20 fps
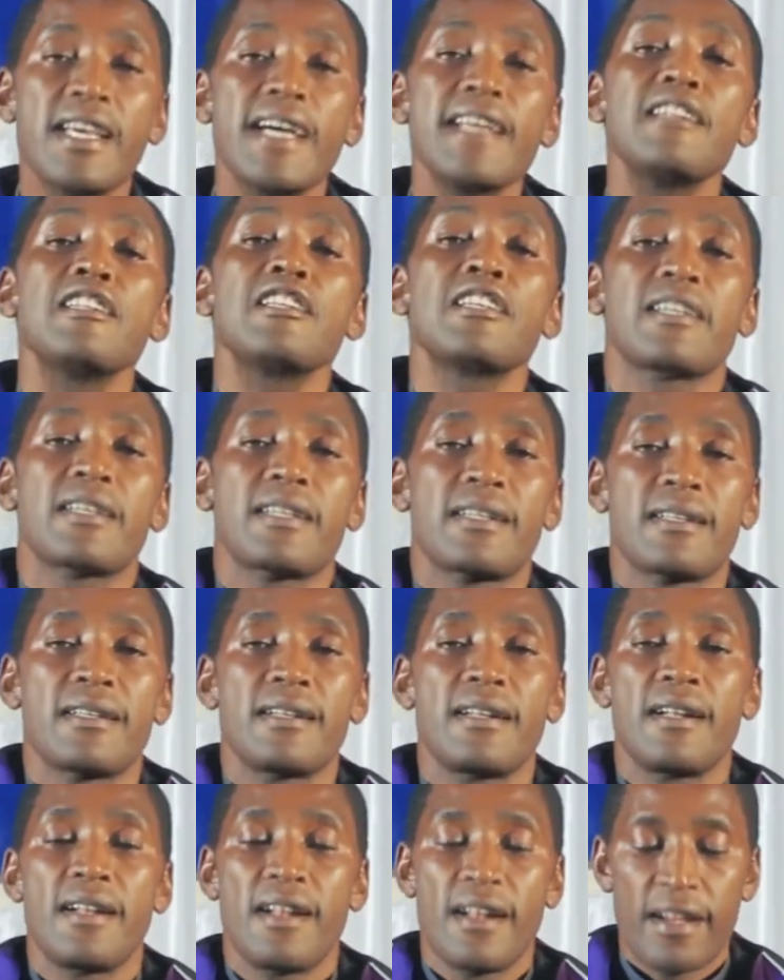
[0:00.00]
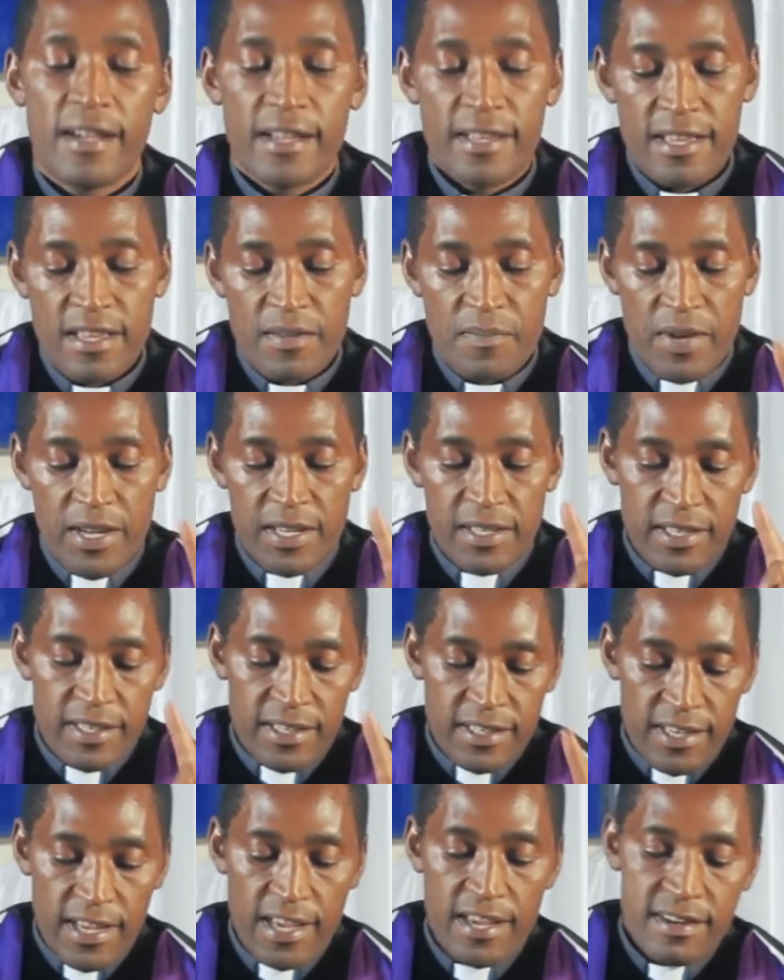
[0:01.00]
Daniel, he
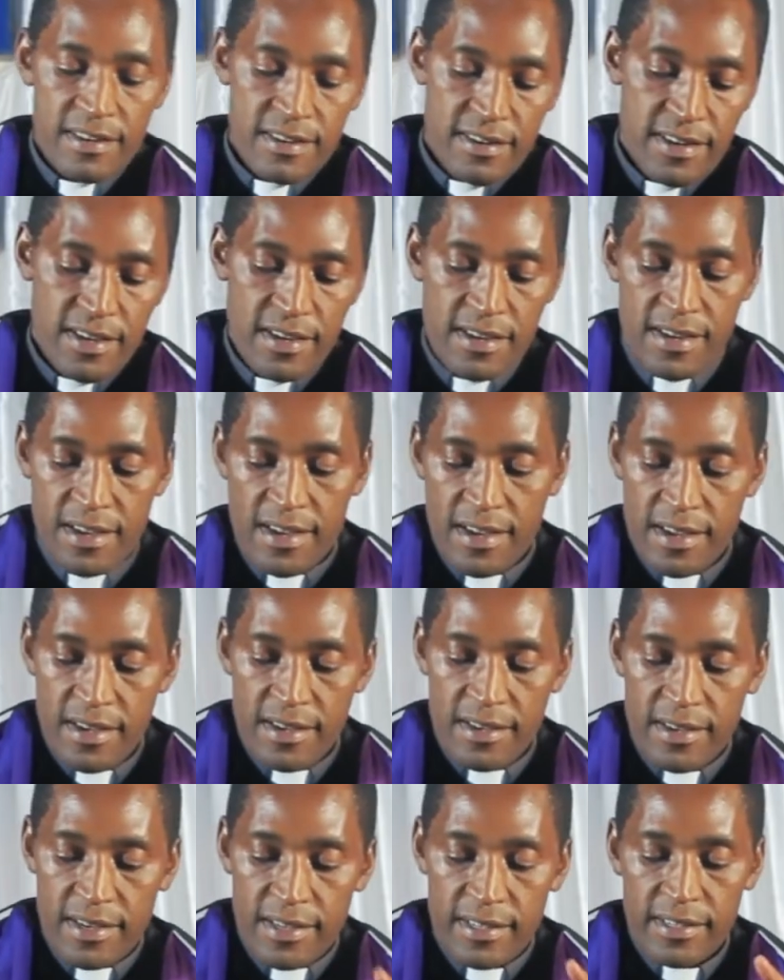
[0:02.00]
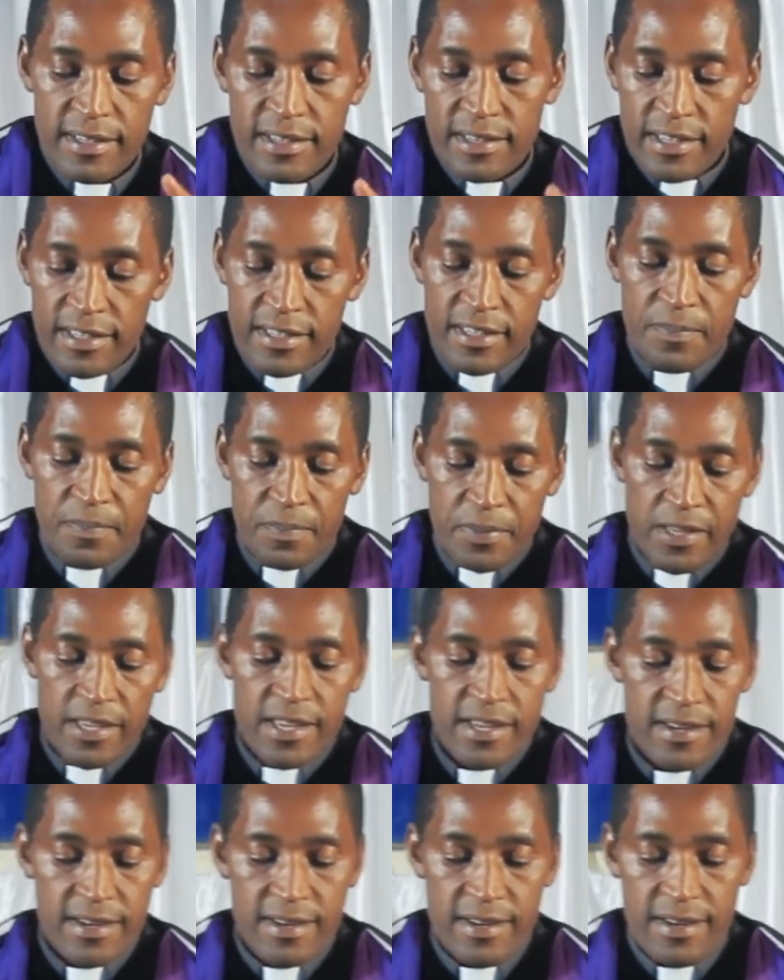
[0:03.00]
maintained his
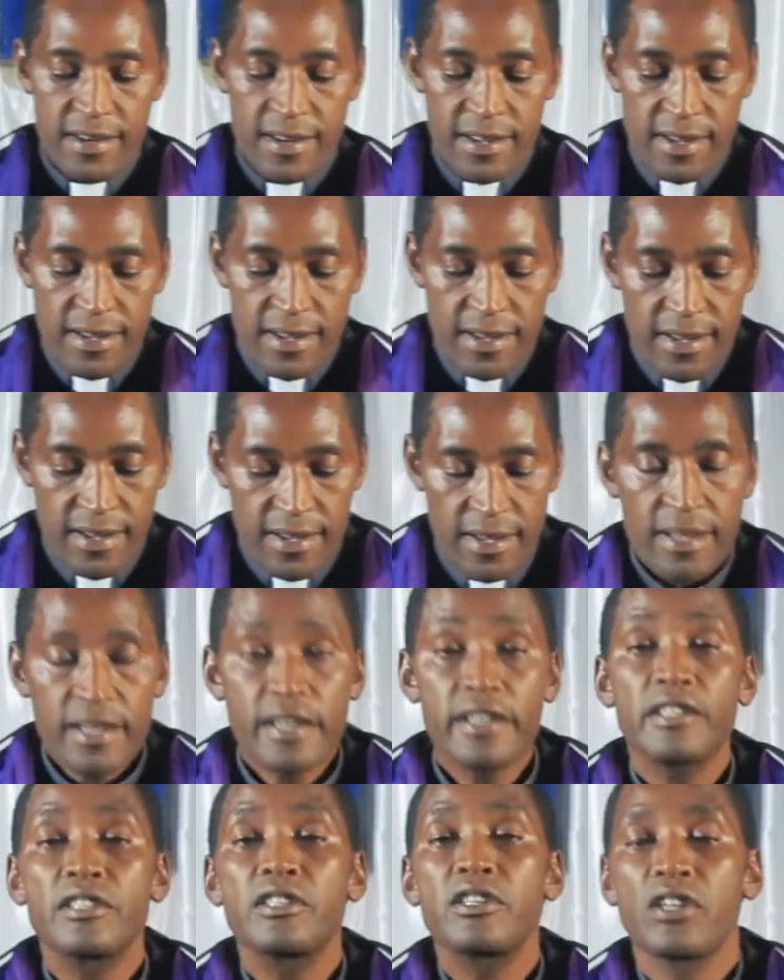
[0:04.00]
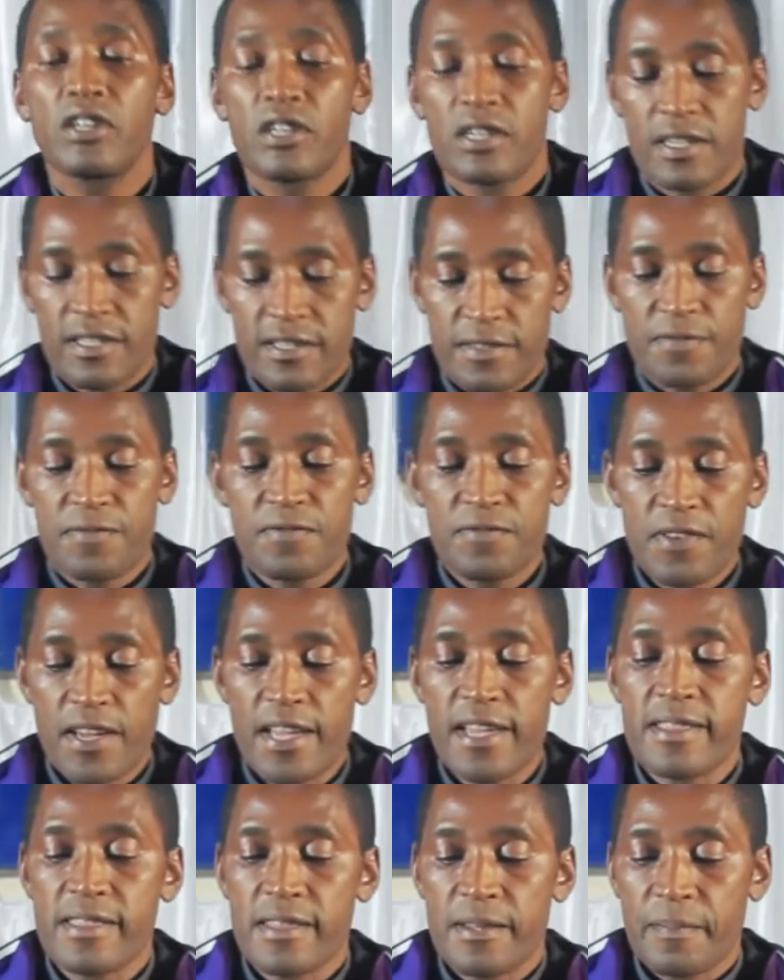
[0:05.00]
discipline in God's
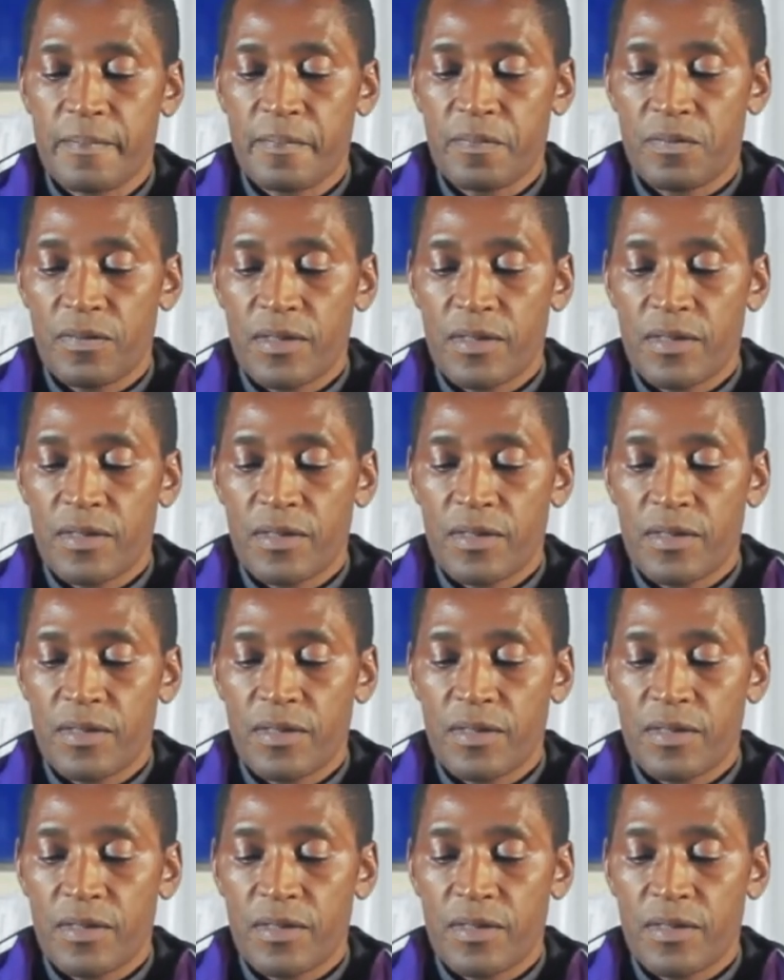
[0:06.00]
faith.